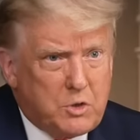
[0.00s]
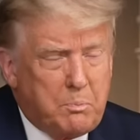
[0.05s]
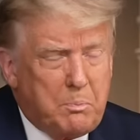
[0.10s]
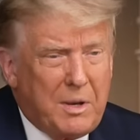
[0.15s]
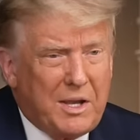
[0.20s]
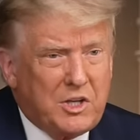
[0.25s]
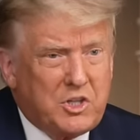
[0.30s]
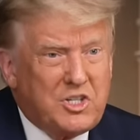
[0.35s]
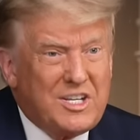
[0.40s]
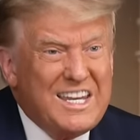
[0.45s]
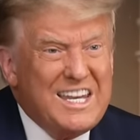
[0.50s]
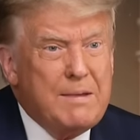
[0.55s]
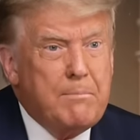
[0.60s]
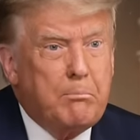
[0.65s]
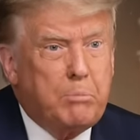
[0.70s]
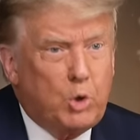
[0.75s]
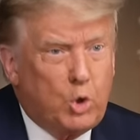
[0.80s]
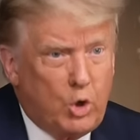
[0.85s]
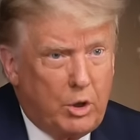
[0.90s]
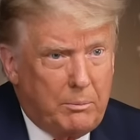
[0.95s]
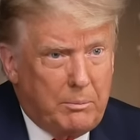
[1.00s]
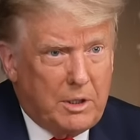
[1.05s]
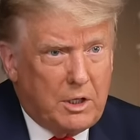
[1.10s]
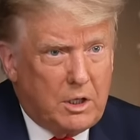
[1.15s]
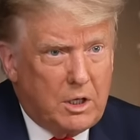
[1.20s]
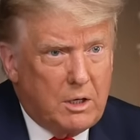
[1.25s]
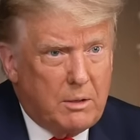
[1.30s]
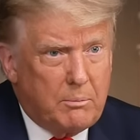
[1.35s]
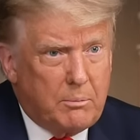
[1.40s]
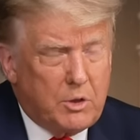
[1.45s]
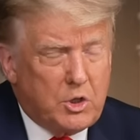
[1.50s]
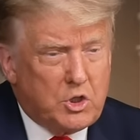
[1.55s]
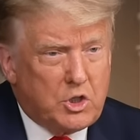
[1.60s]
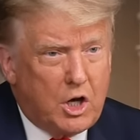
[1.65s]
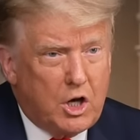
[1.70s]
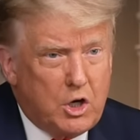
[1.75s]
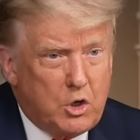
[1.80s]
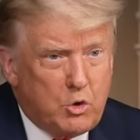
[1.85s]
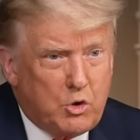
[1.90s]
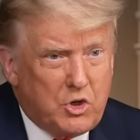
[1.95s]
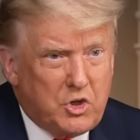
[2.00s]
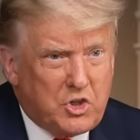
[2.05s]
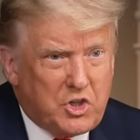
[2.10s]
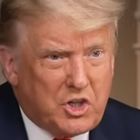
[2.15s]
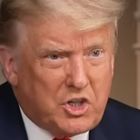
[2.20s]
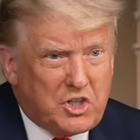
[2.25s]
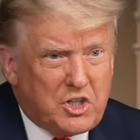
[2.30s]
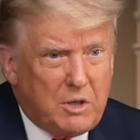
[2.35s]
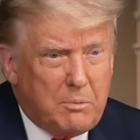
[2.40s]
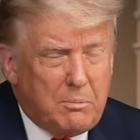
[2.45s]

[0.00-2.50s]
President Trump did have an impressive